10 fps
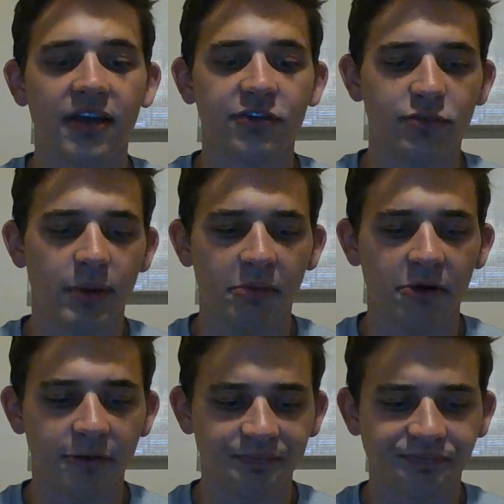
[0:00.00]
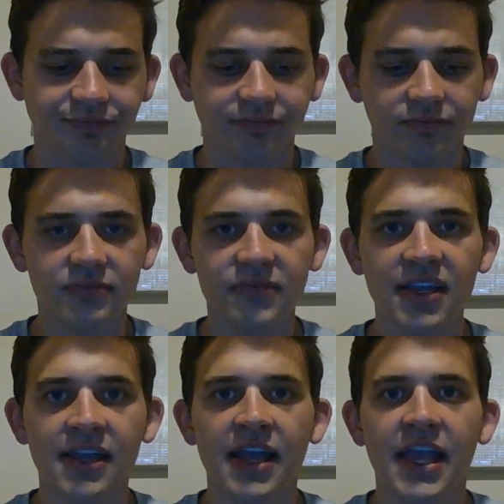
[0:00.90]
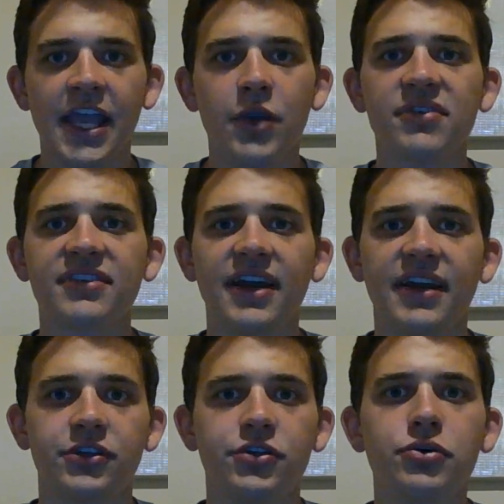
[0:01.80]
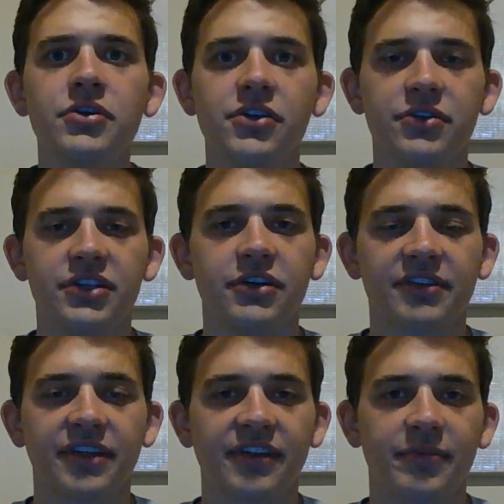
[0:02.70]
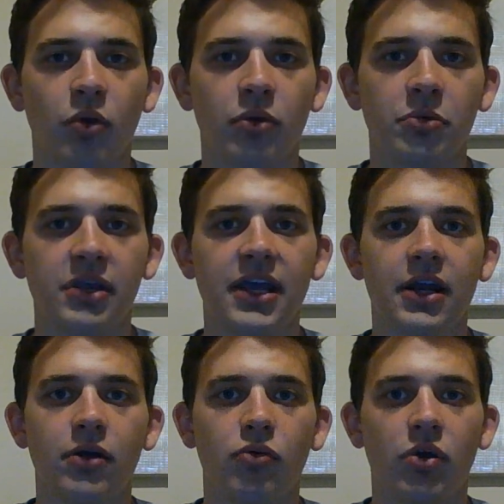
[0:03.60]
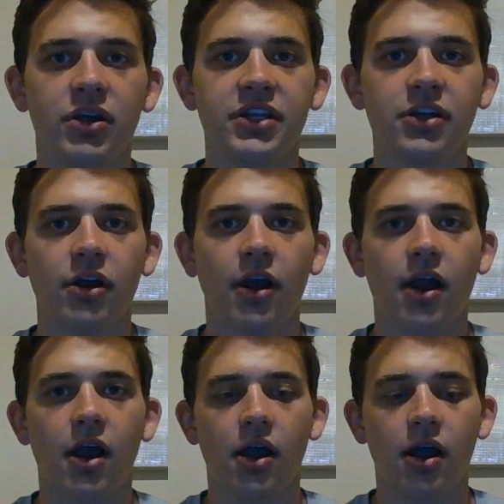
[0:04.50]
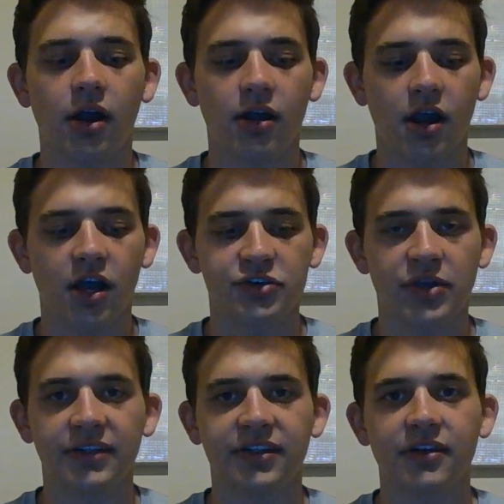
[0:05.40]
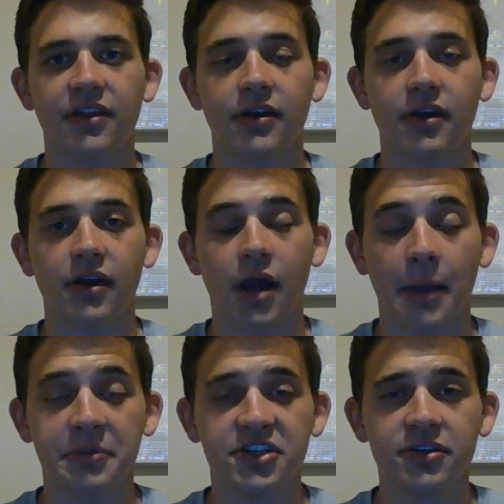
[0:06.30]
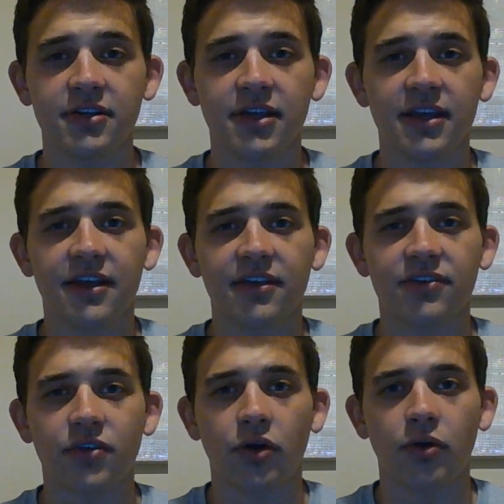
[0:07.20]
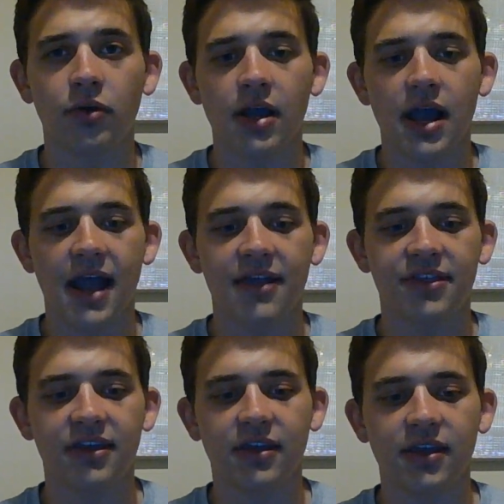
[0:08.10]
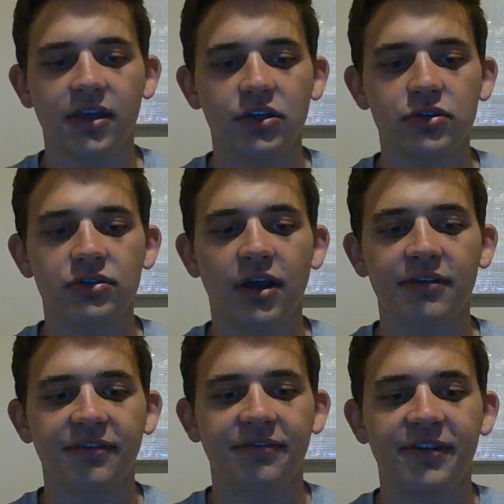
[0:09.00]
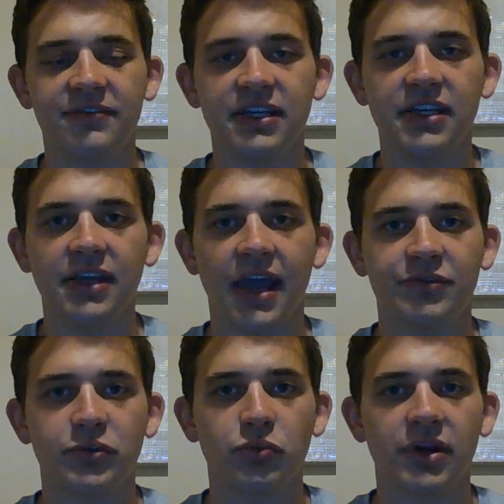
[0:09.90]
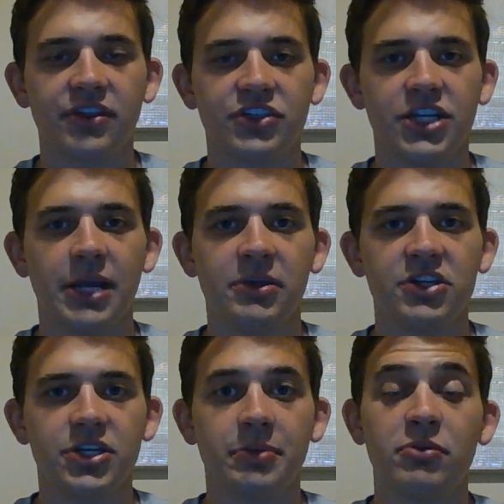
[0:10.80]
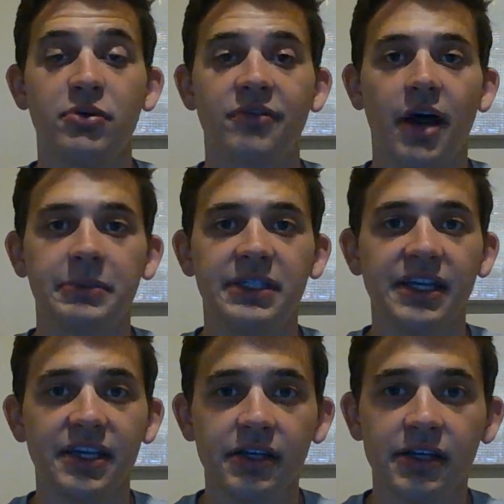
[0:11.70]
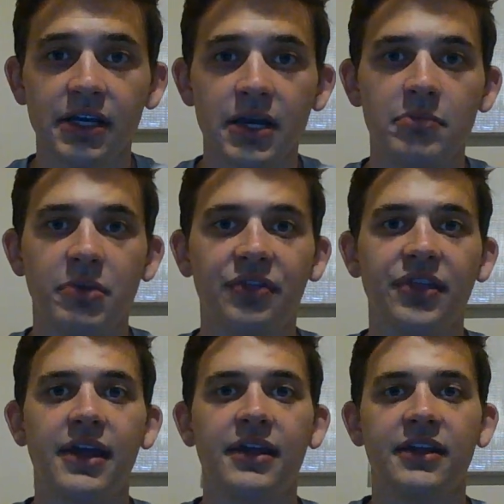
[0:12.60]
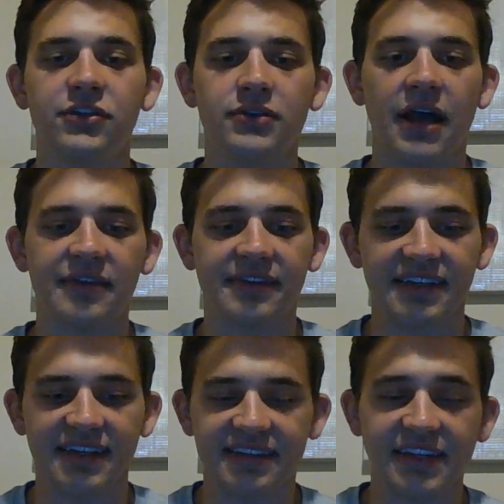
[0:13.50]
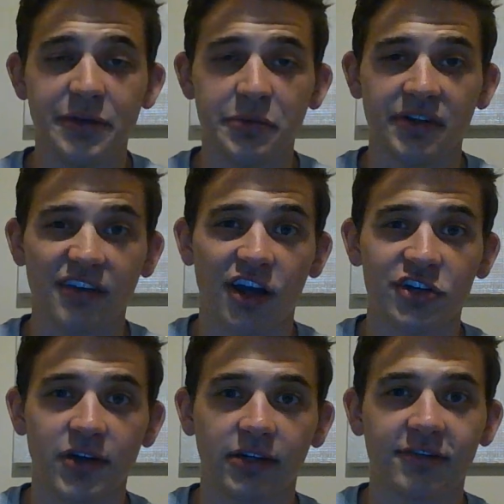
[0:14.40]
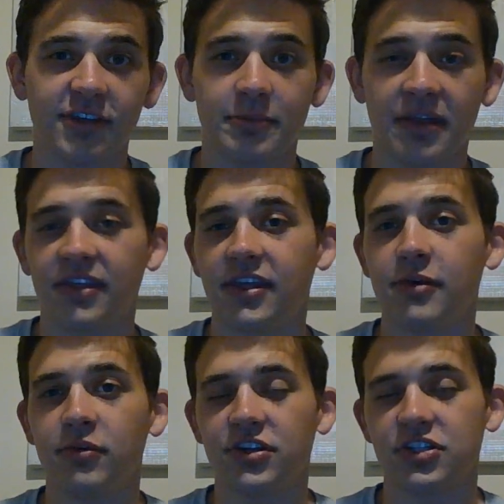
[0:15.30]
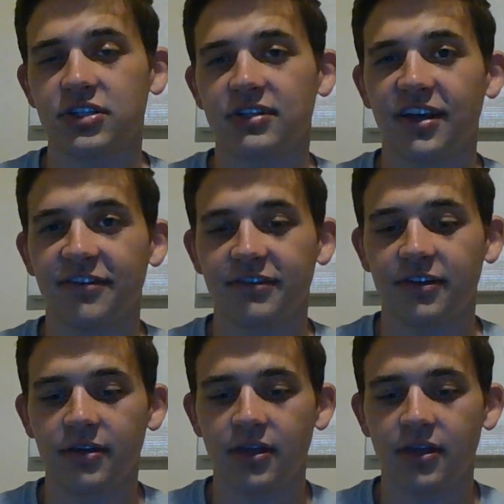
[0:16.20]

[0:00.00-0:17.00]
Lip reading: Because remember, he was signing 2-year deals at this point where he had a 1-year contract and then an option. So I think in 2015, after winning the championship, he would have opted in. But then in 2016, when his contract was up, I think he would have just left.